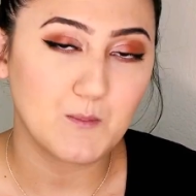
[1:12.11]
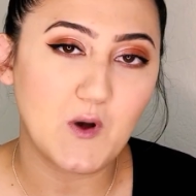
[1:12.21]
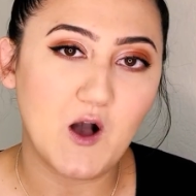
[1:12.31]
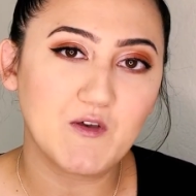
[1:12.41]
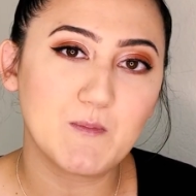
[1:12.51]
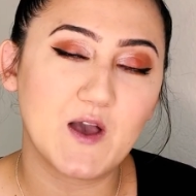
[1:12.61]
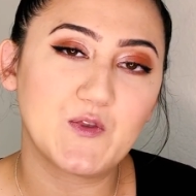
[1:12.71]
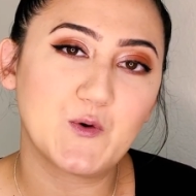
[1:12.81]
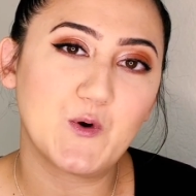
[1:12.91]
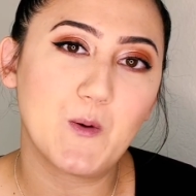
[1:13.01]

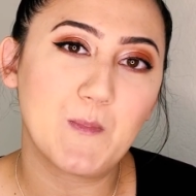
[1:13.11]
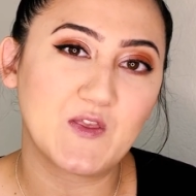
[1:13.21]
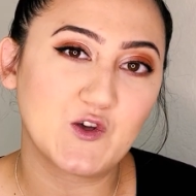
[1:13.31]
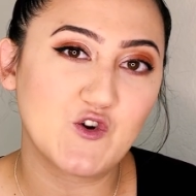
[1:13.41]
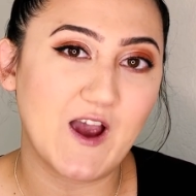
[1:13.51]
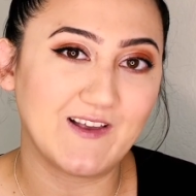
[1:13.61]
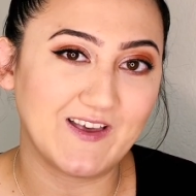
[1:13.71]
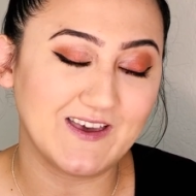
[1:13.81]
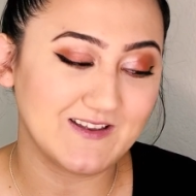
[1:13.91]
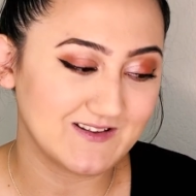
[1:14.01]
Polymethyl
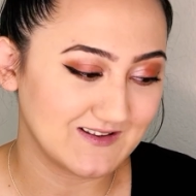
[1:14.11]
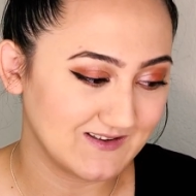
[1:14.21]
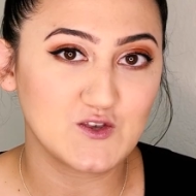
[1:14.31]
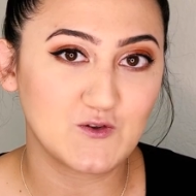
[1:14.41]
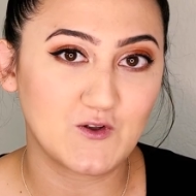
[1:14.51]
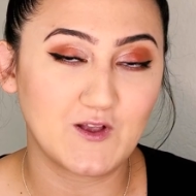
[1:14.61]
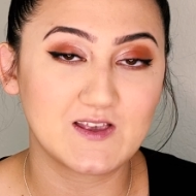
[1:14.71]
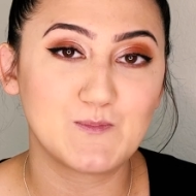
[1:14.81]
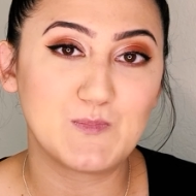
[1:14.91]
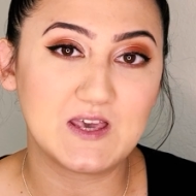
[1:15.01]
methacrylate, also known
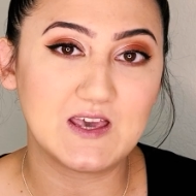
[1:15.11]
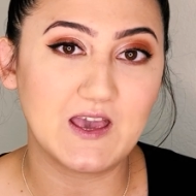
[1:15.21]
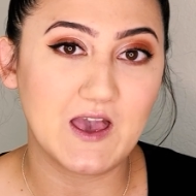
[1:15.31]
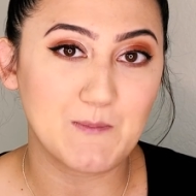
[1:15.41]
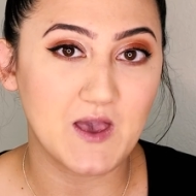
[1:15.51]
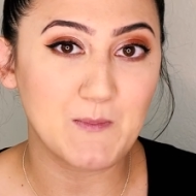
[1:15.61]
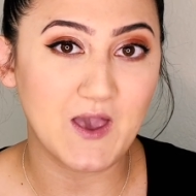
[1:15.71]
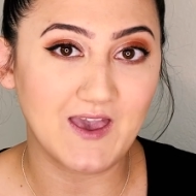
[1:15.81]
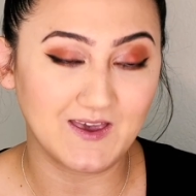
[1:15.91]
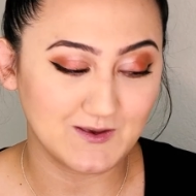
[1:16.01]
as
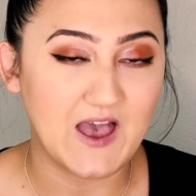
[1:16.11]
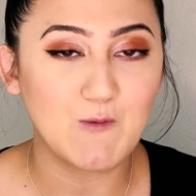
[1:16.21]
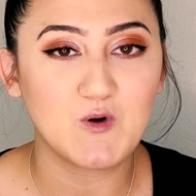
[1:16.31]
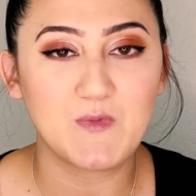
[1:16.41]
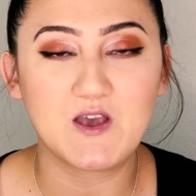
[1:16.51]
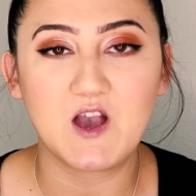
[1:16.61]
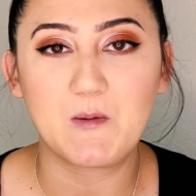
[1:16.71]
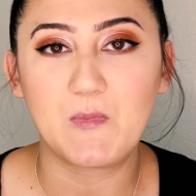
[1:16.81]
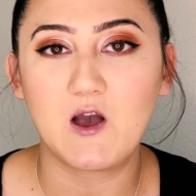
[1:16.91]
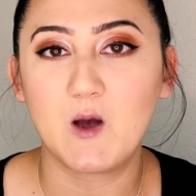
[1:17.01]
PMMA, that will make
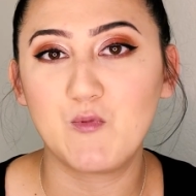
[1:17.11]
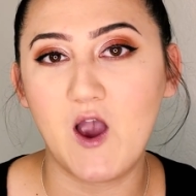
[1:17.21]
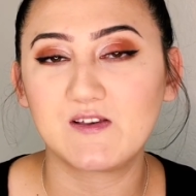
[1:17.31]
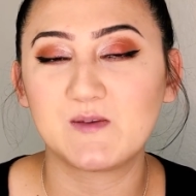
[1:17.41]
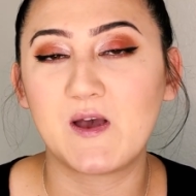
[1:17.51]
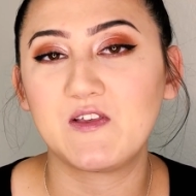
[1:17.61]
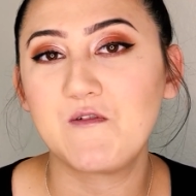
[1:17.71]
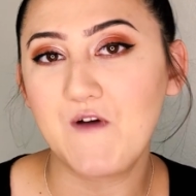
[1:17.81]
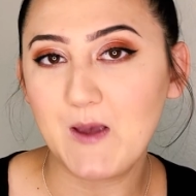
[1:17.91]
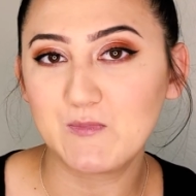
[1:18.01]
up approximately
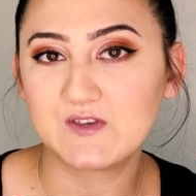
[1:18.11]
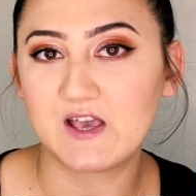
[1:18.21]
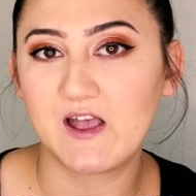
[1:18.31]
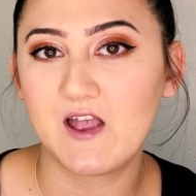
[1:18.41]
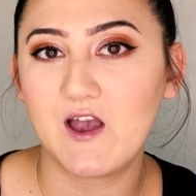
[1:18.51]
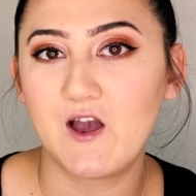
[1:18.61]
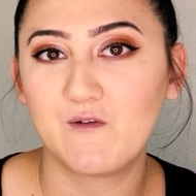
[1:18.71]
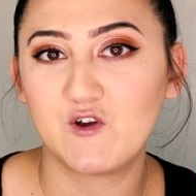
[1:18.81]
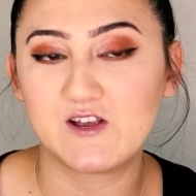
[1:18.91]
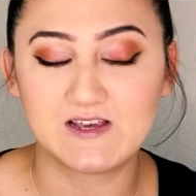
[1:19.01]
5%
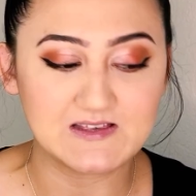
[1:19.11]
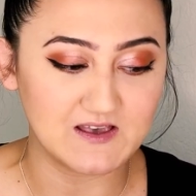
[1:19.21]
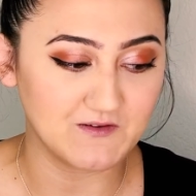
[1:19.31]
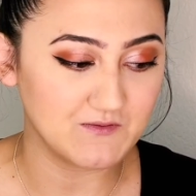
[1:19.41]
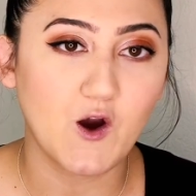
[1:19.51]
of your adhesive.